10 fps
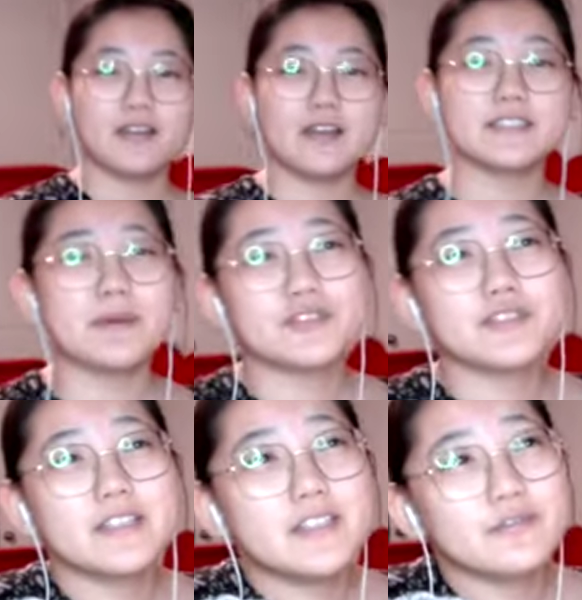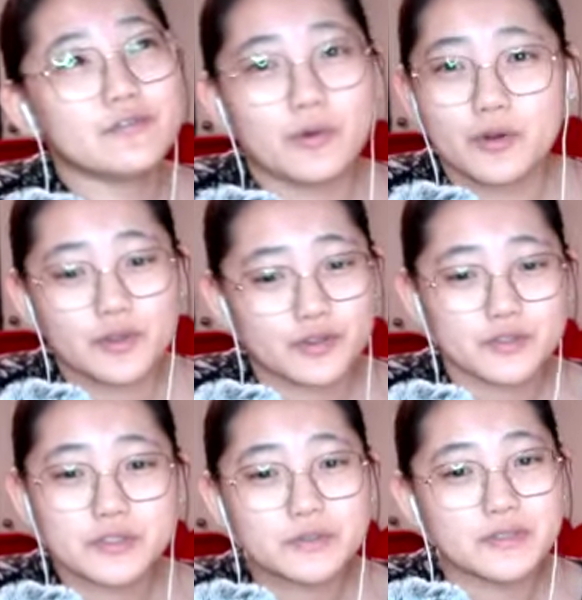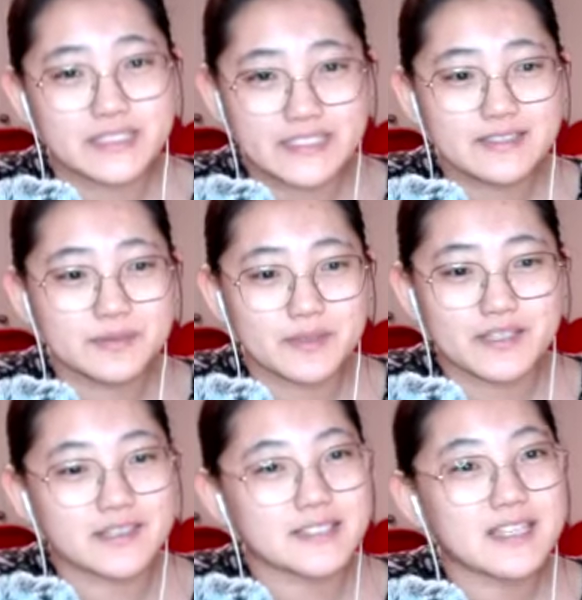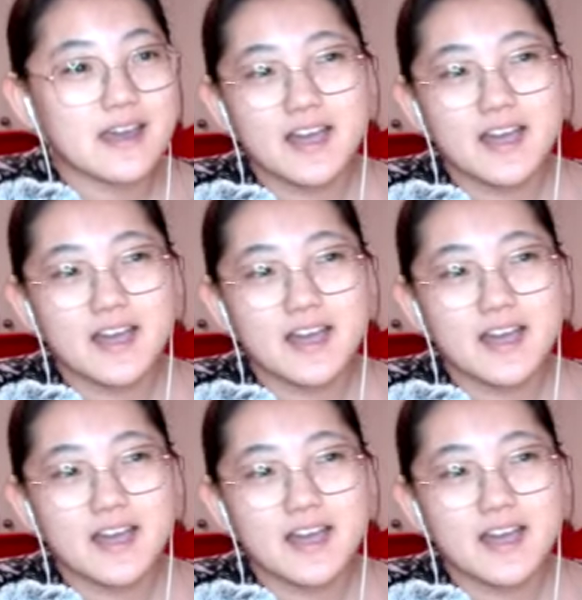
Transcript: especially for the two leads, because